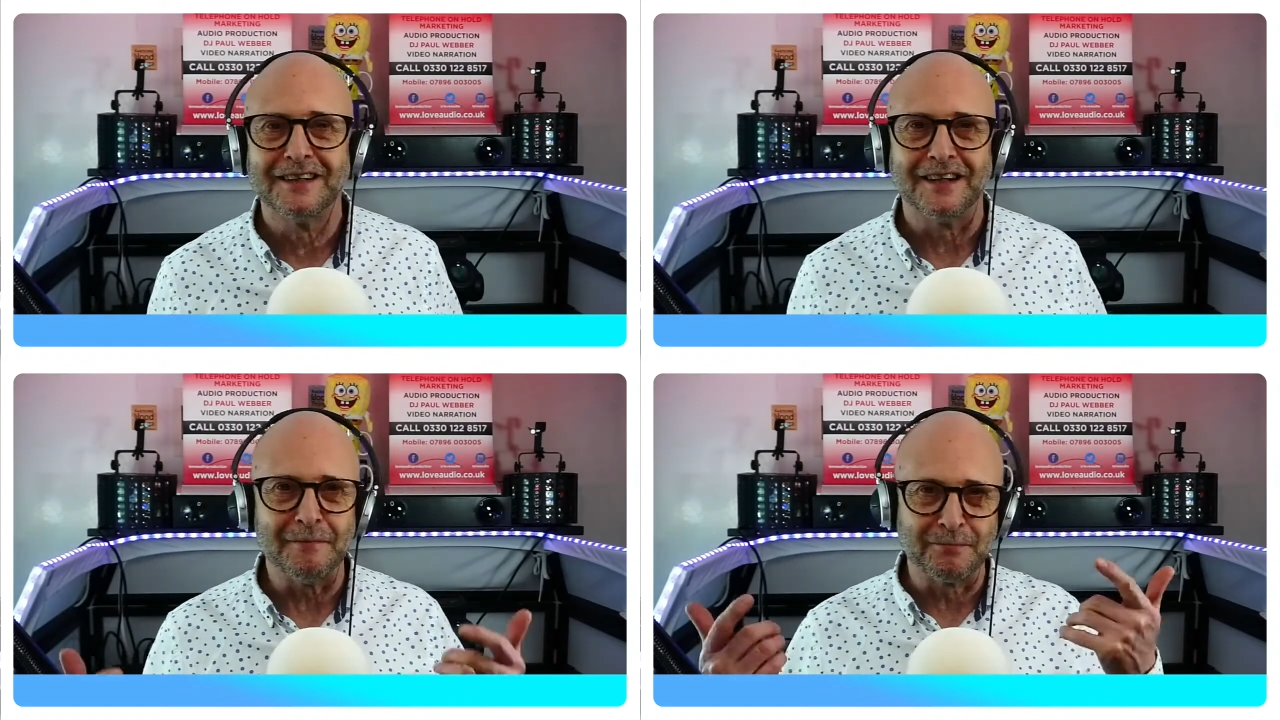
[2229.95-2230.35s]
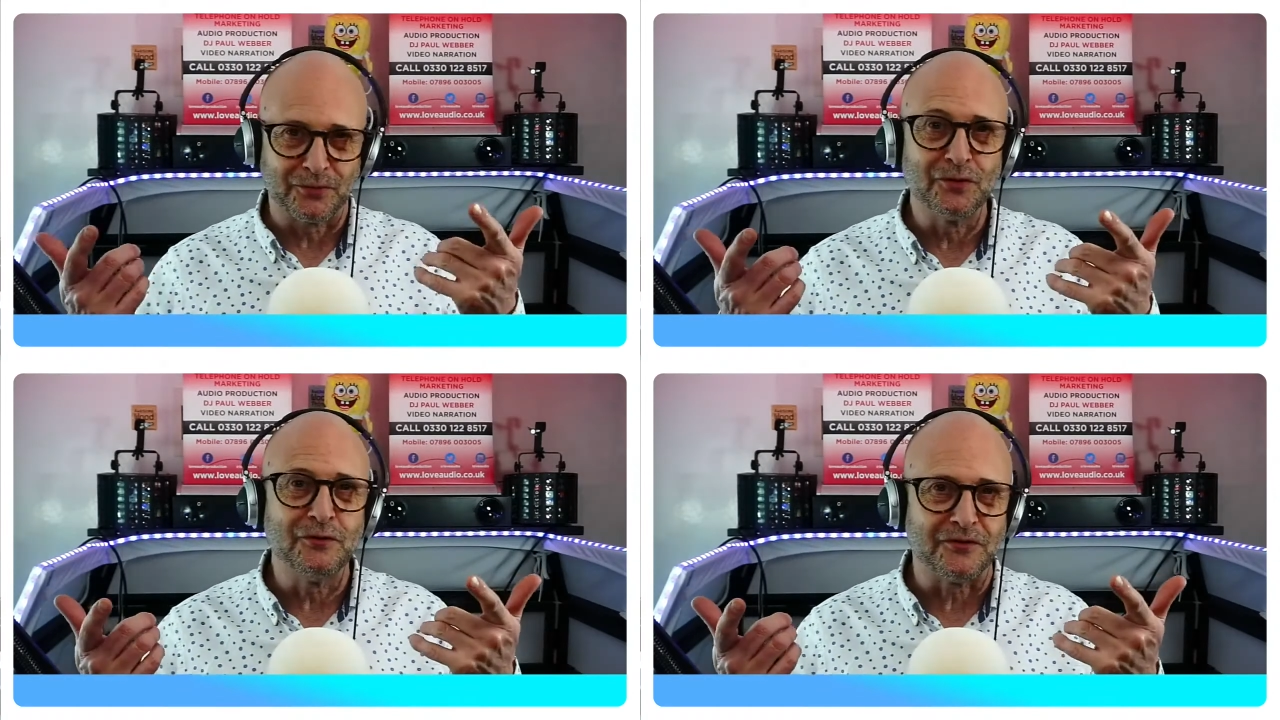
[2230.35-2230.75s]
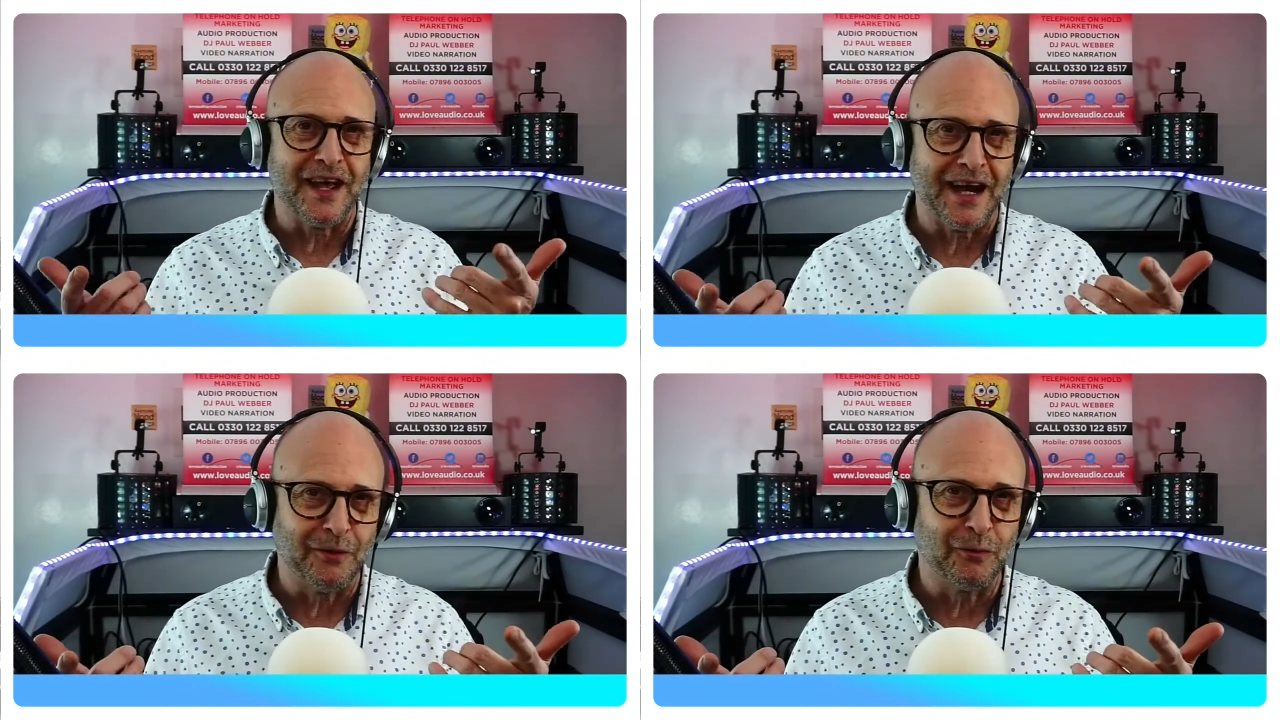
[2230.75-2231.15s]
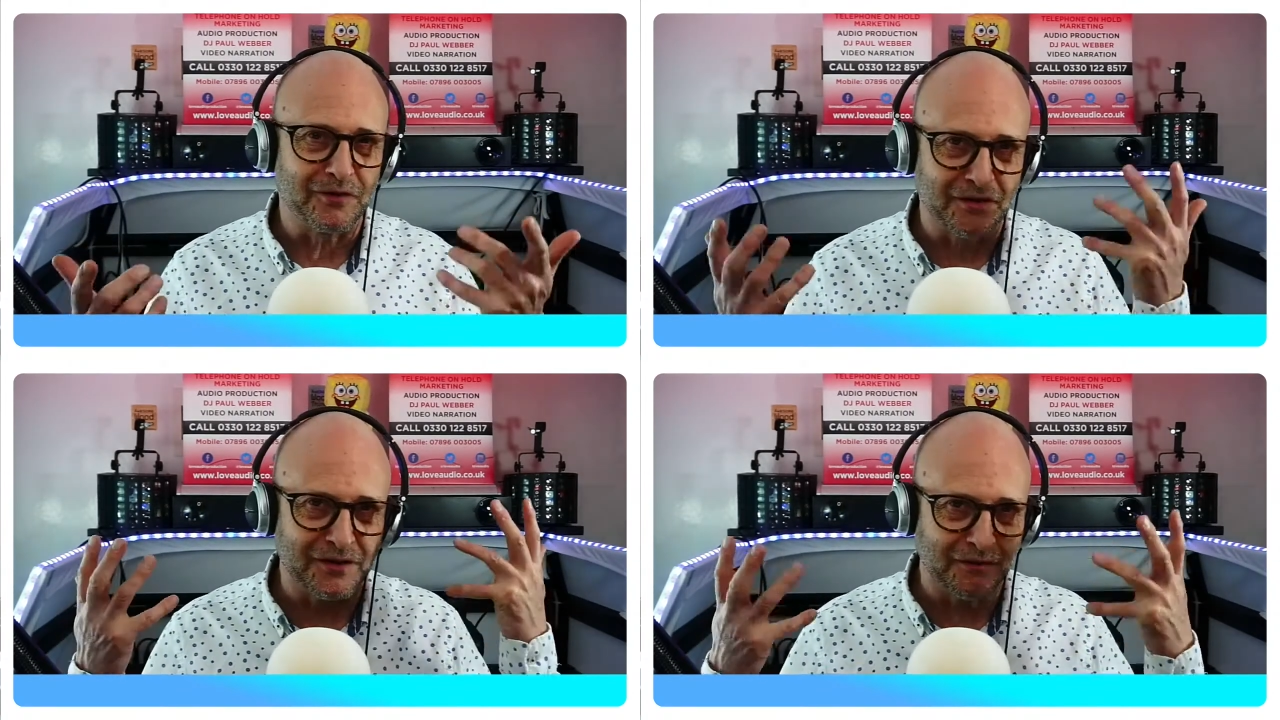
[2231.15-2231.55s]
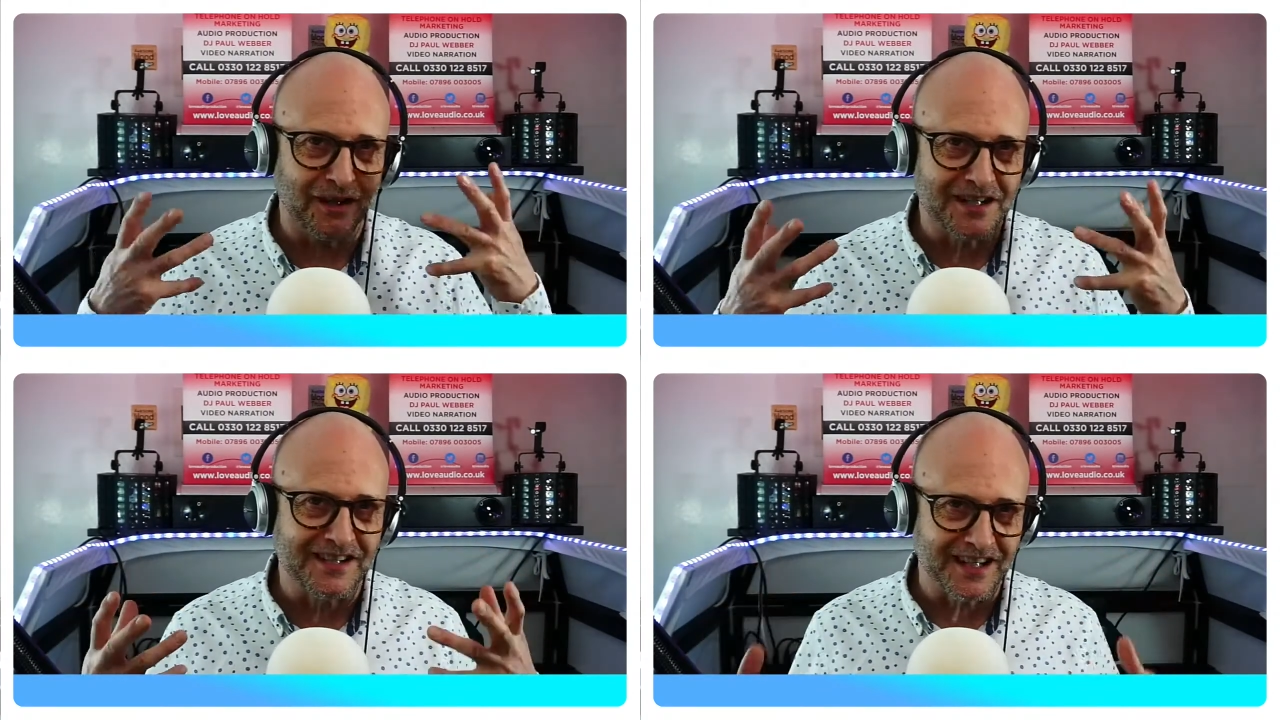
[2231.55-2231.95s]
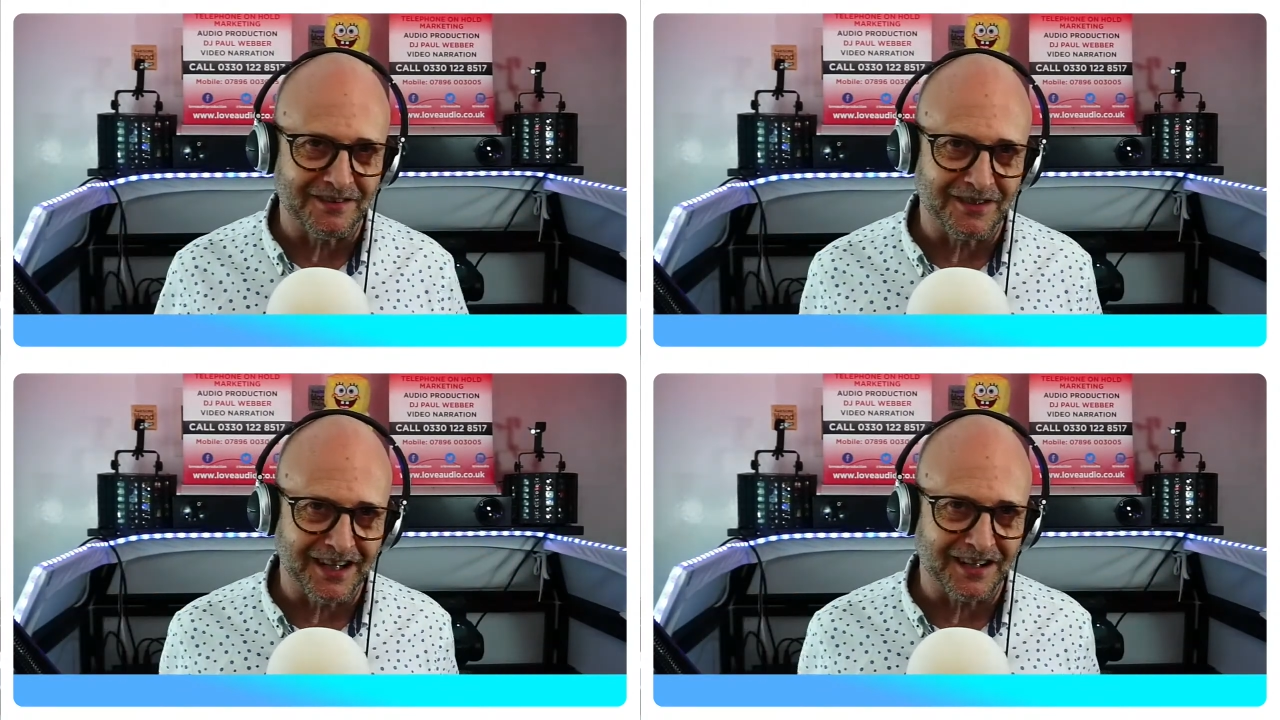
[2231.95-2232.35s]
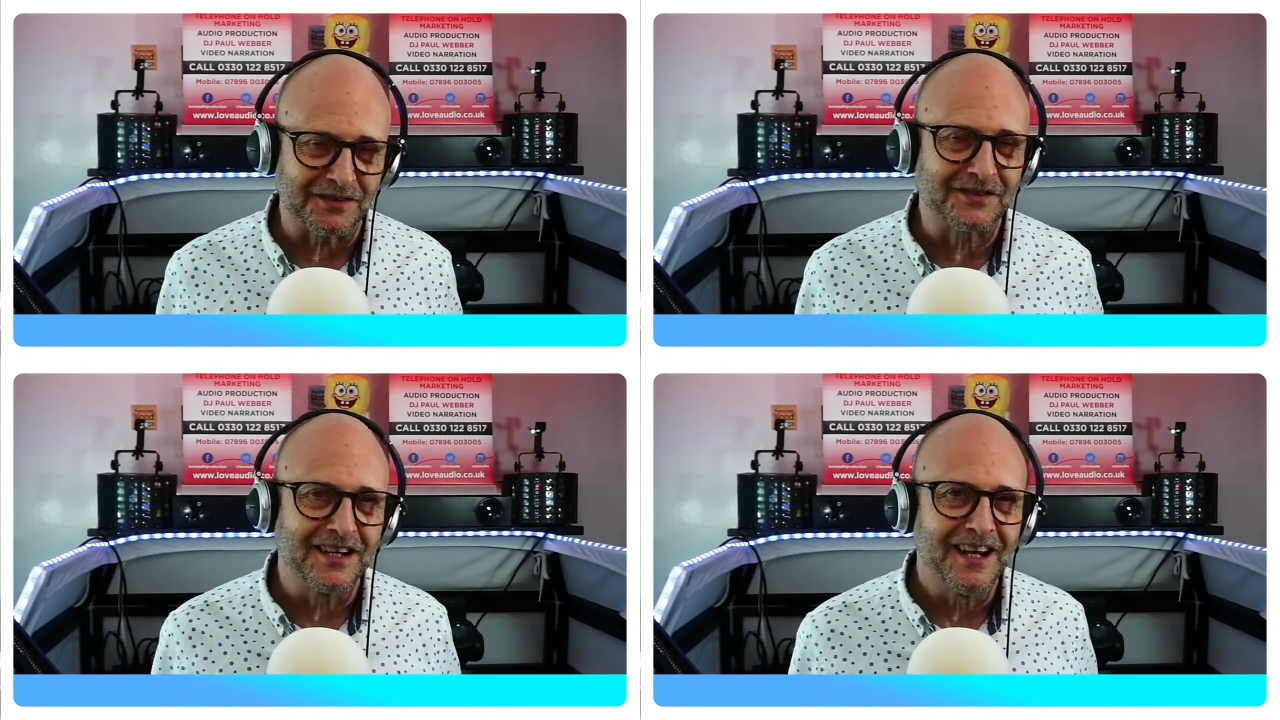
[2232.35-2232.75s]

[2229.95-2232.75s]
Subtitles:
improved now with the new lighting and everything else.